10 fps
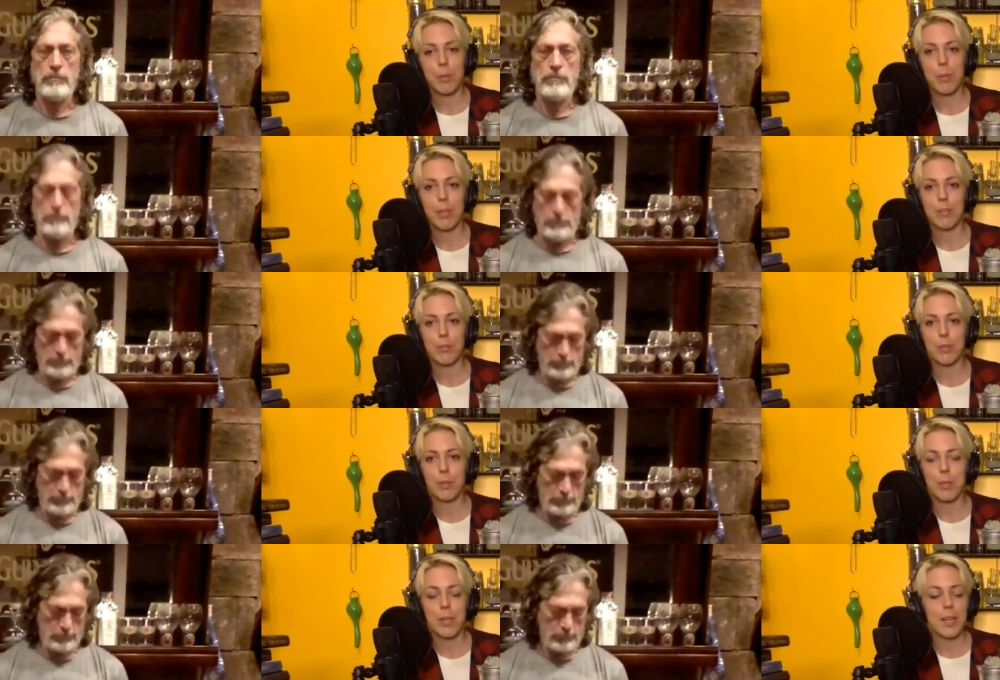Speaker 1: mint julep.
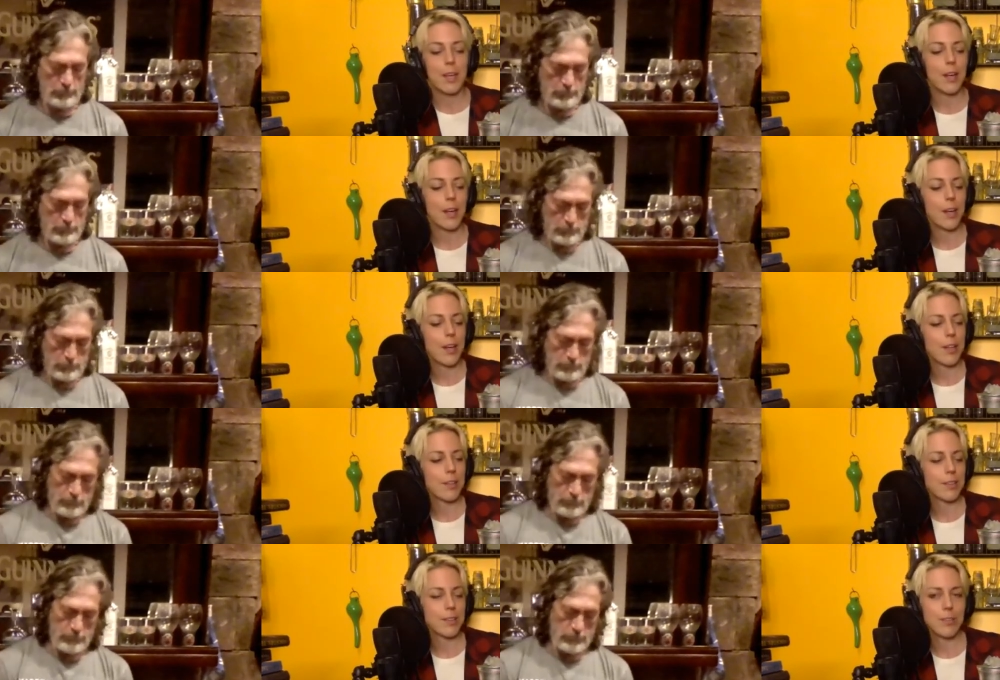Uh,
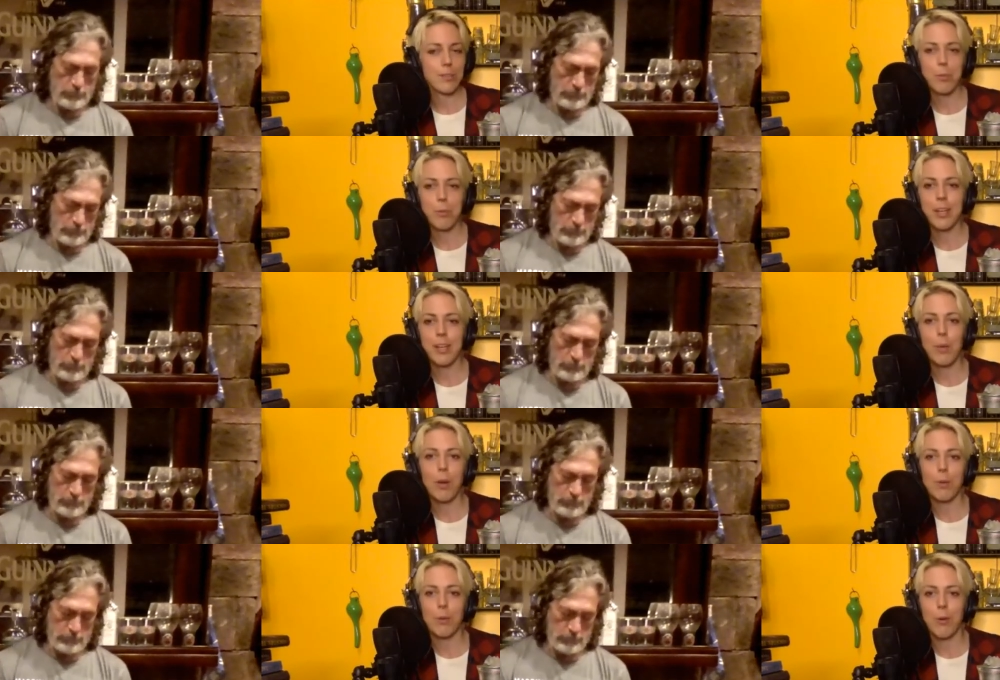so we're breaking
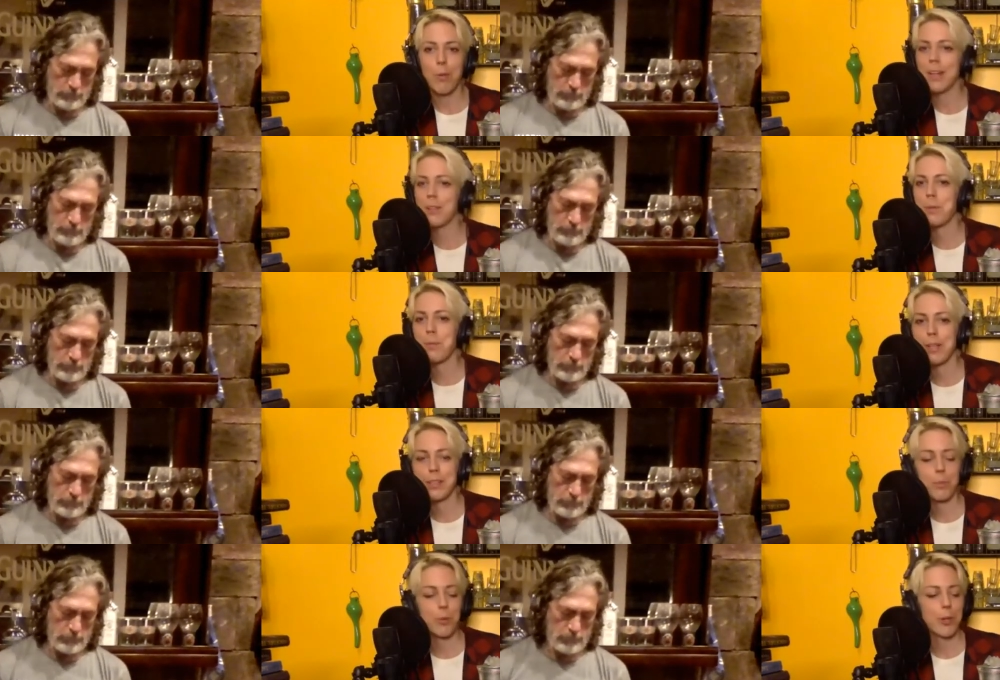one rule. Might as well break
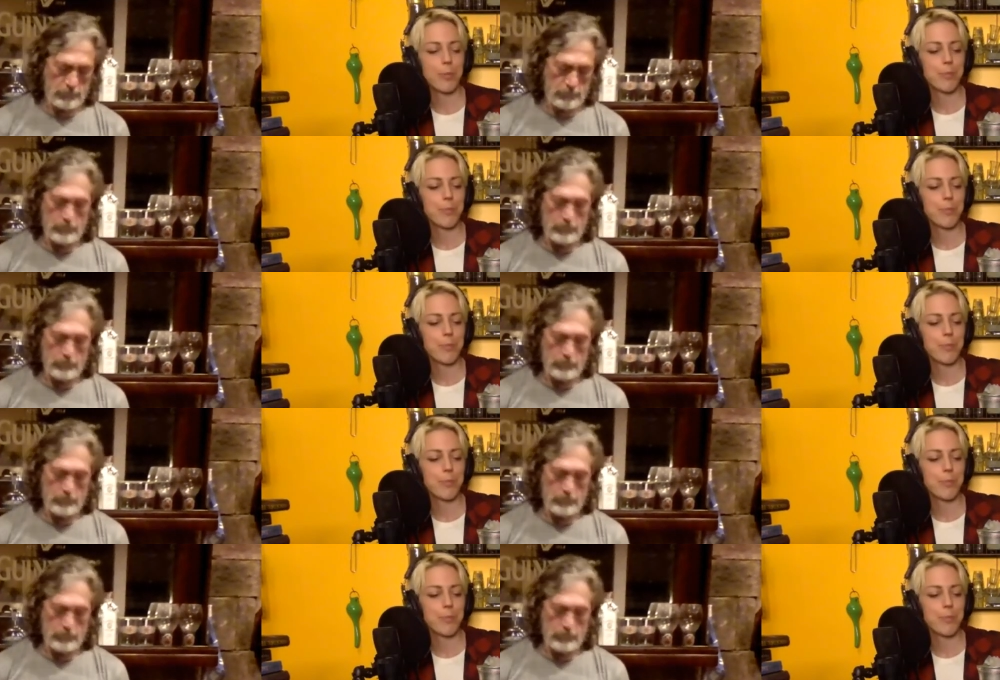some more.